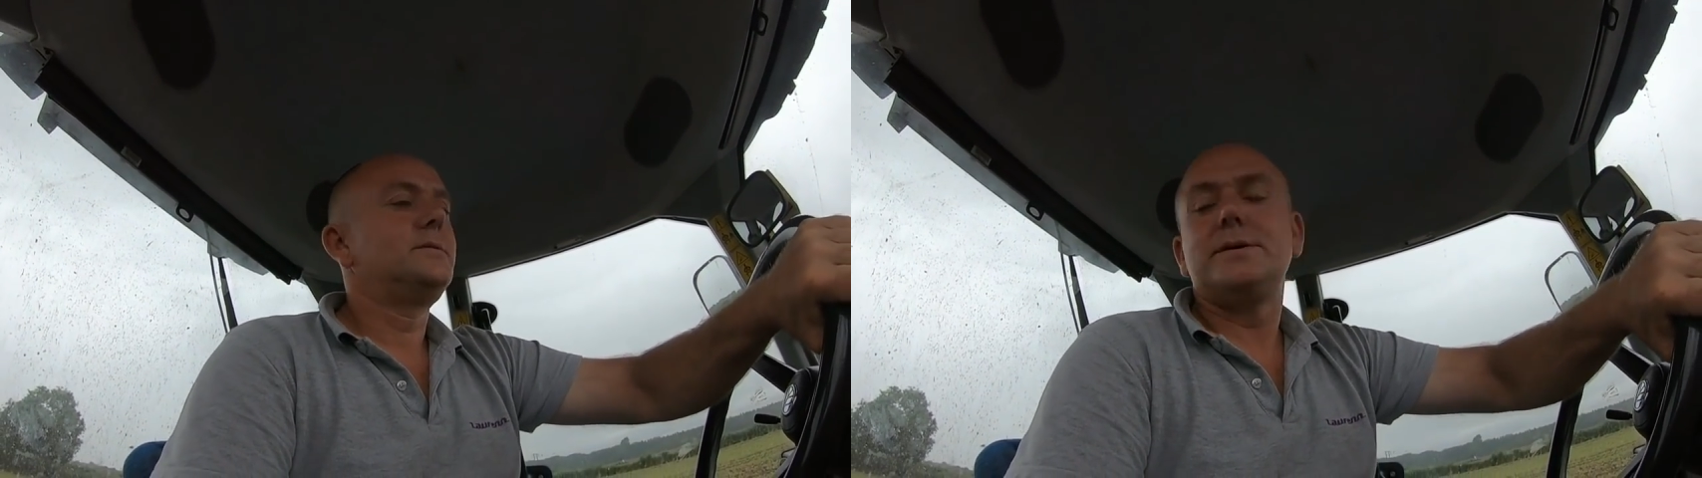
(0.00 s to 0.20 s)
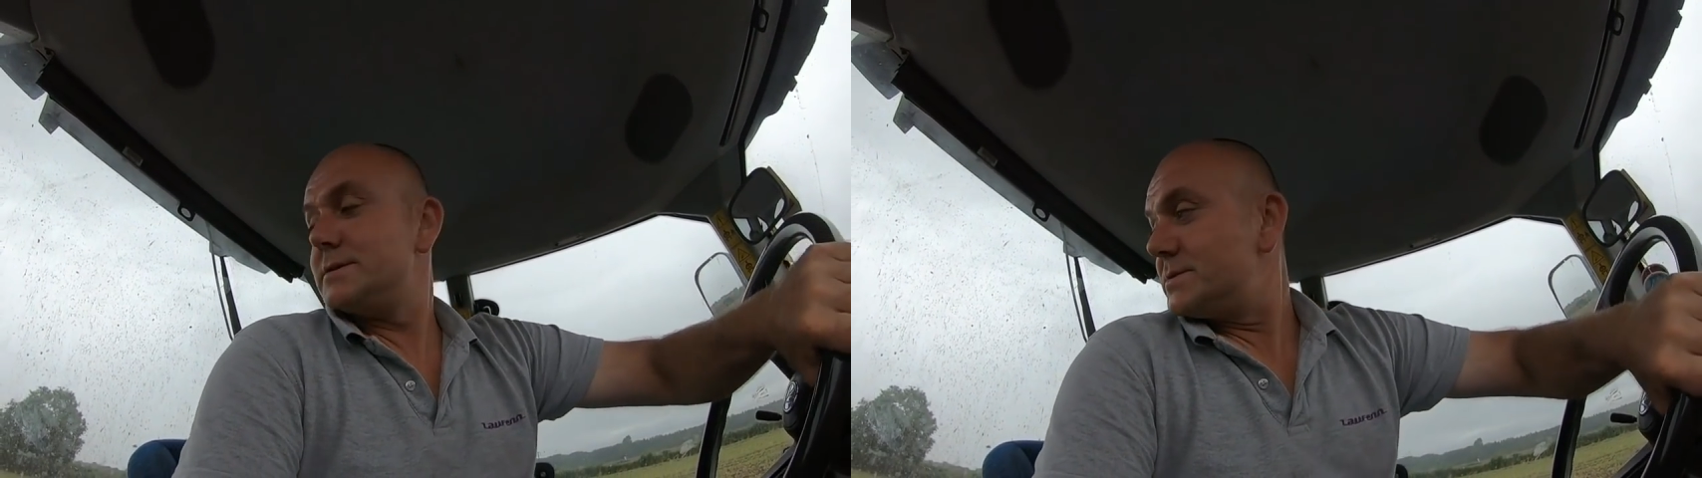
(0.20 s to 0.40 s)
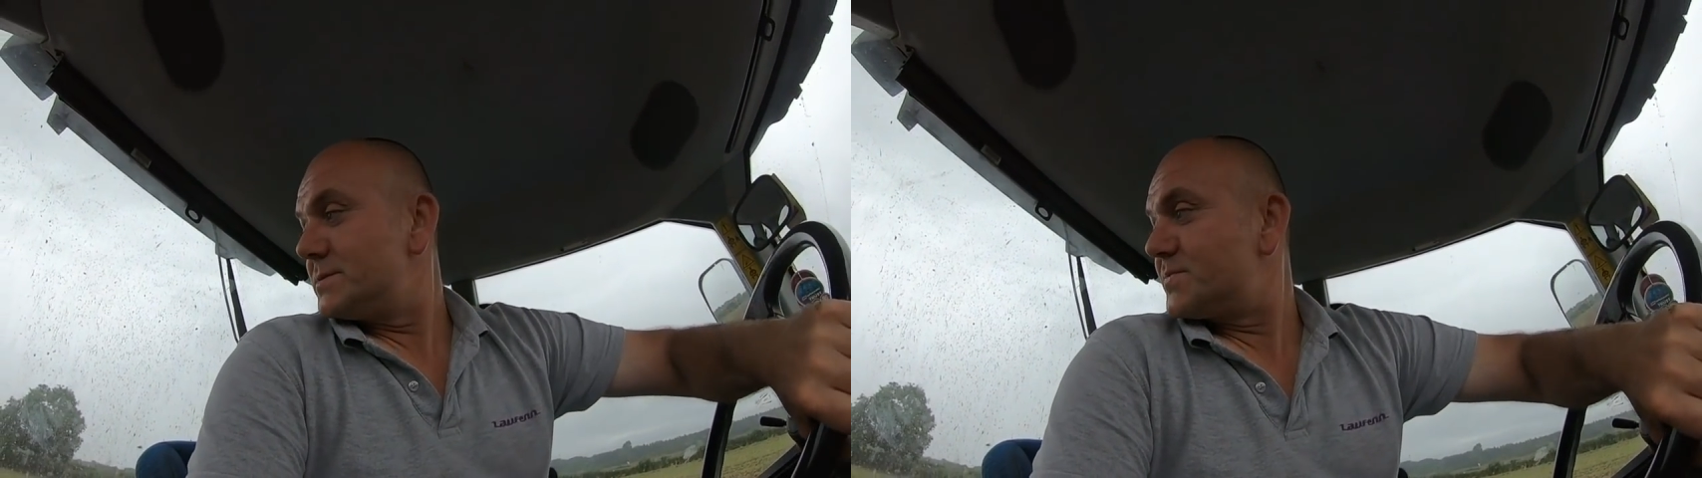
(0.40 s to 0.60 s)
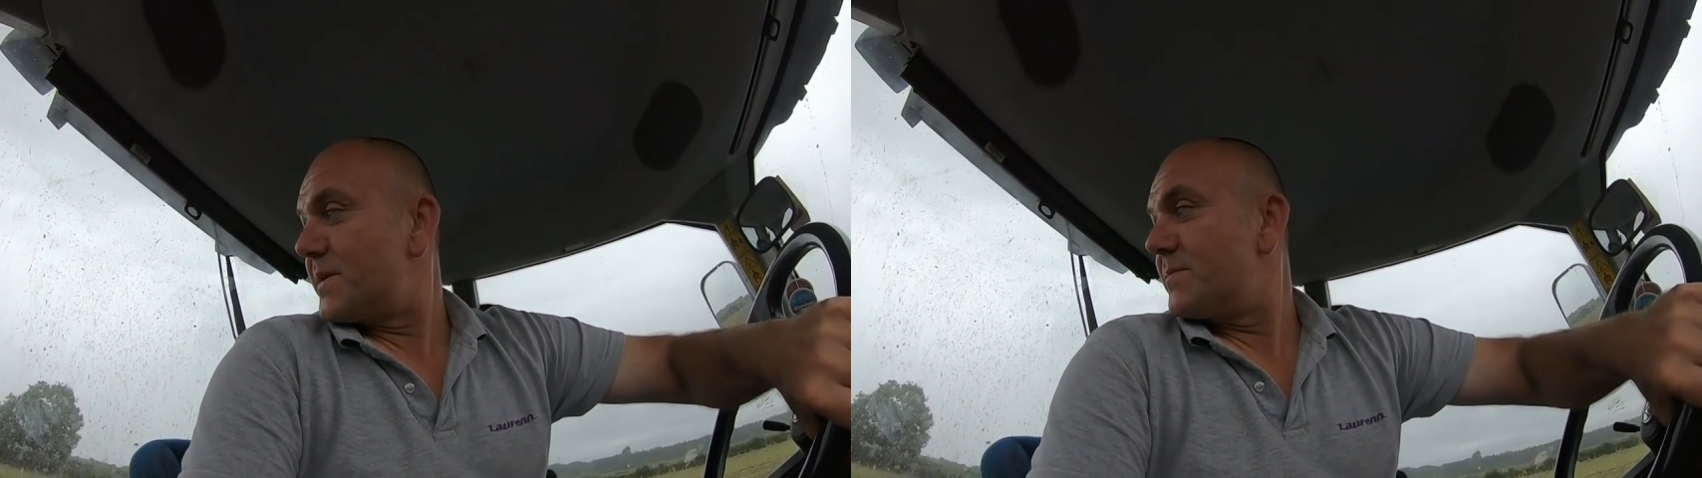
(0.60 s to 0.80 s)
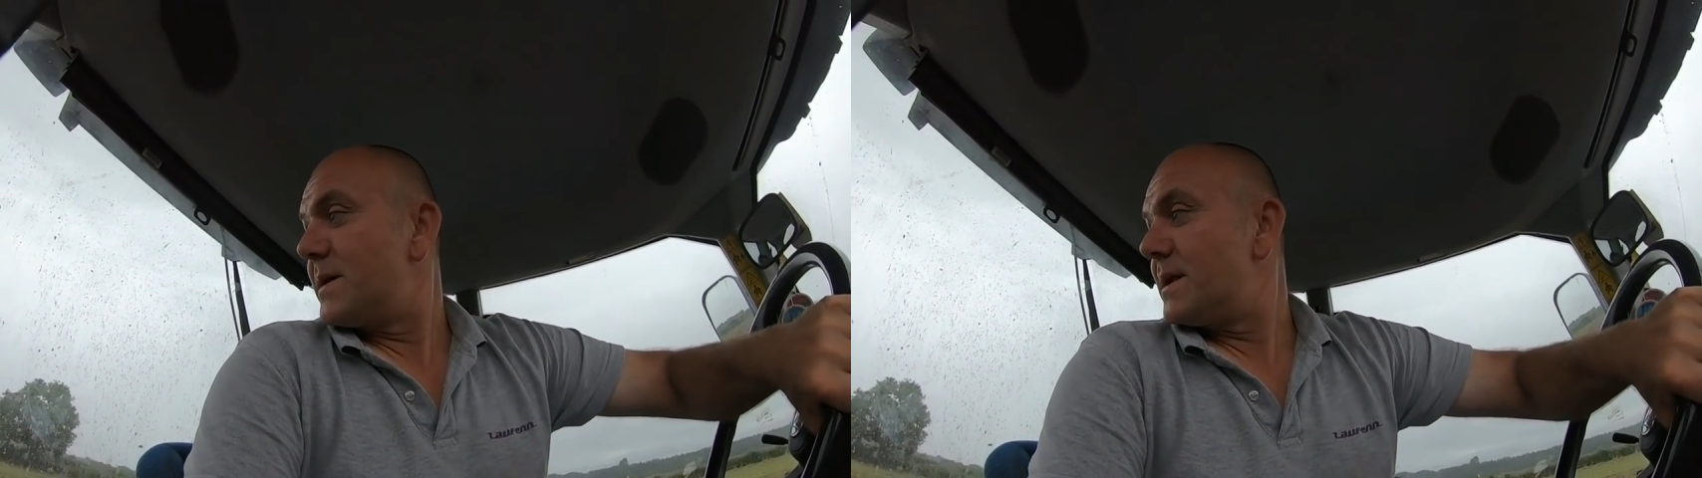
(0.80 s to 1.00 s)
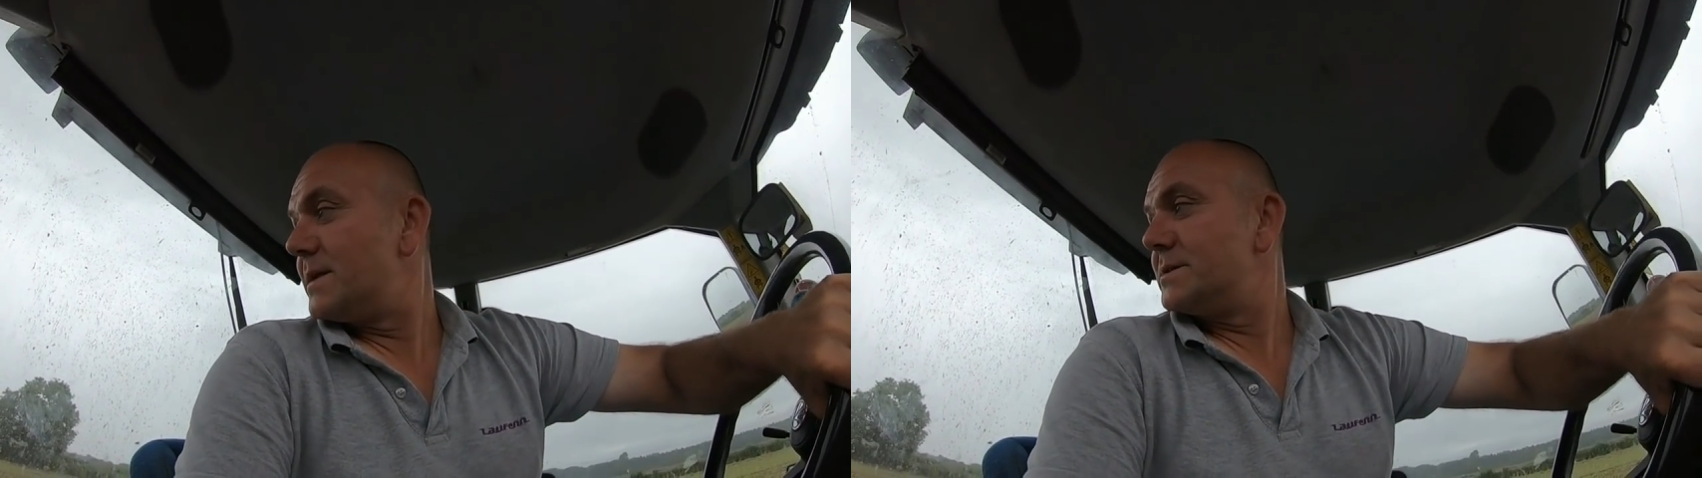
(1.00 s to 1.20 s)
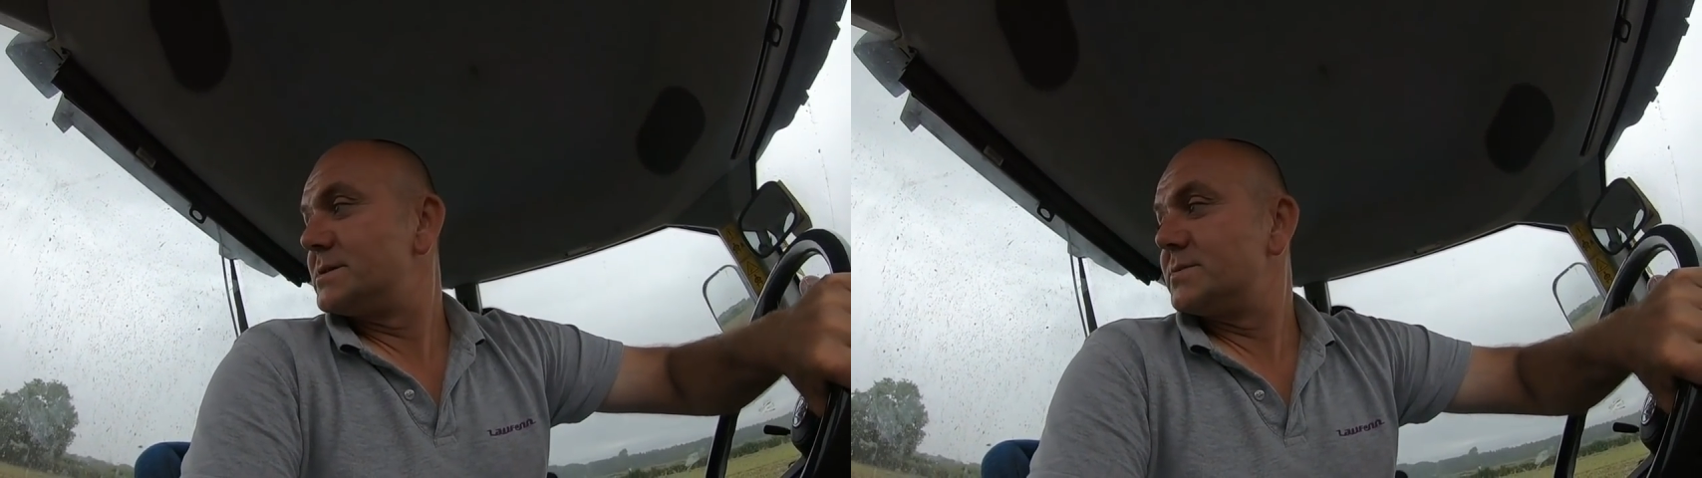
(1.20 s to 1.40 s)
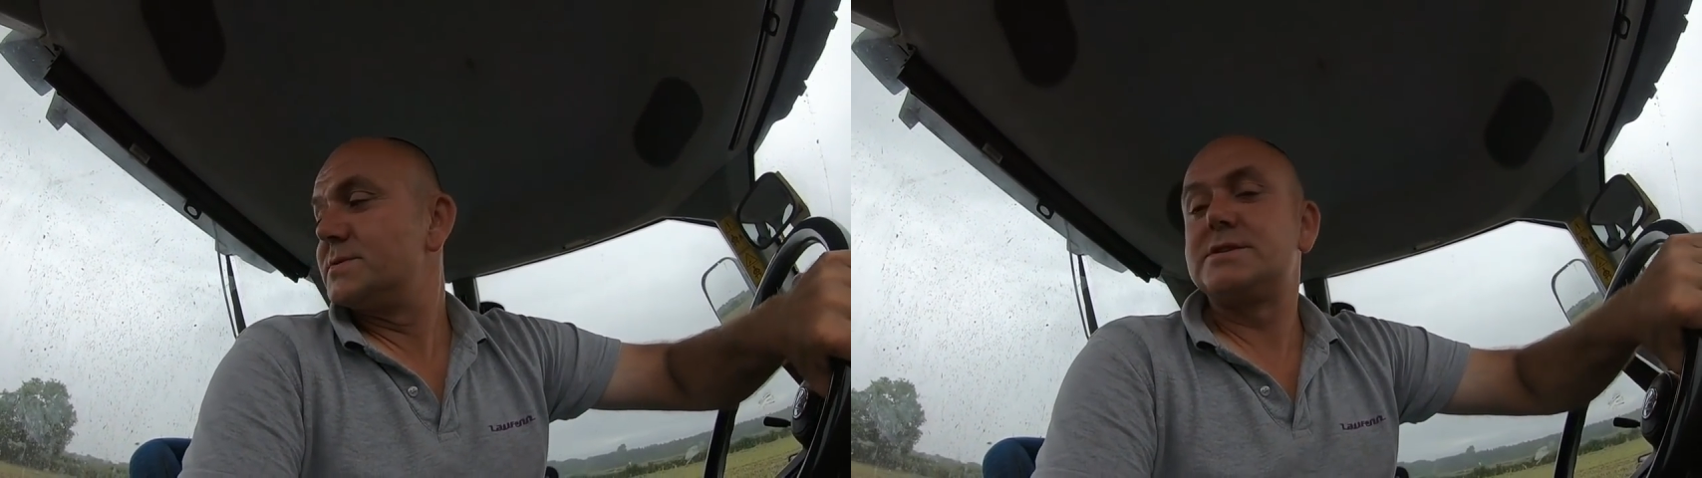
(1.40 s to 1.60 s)
We had some spring barley on
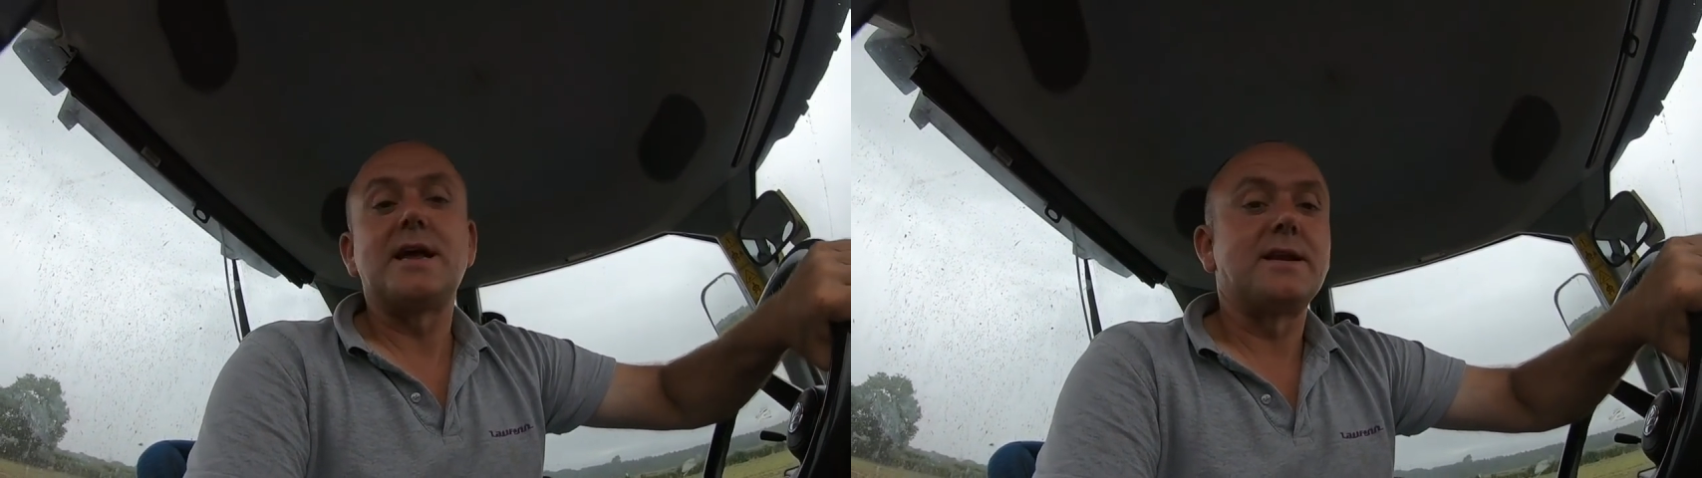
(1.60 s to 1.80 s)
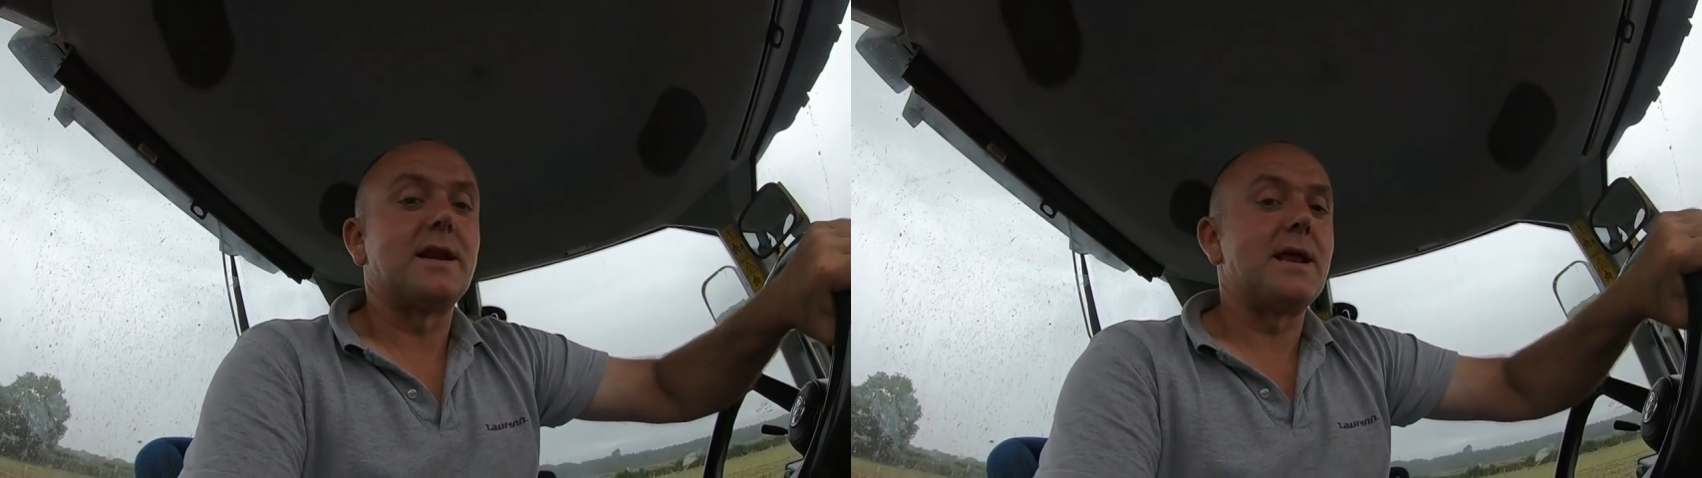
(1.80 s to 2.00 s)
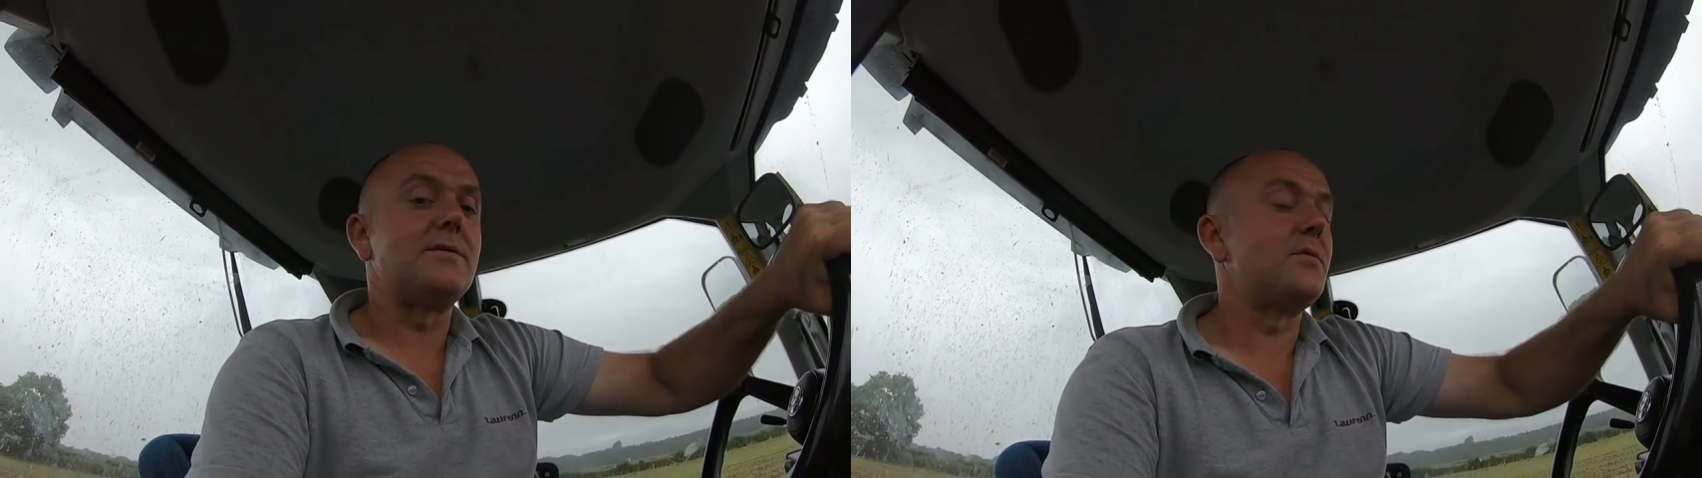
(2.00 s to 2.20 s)
some sand land,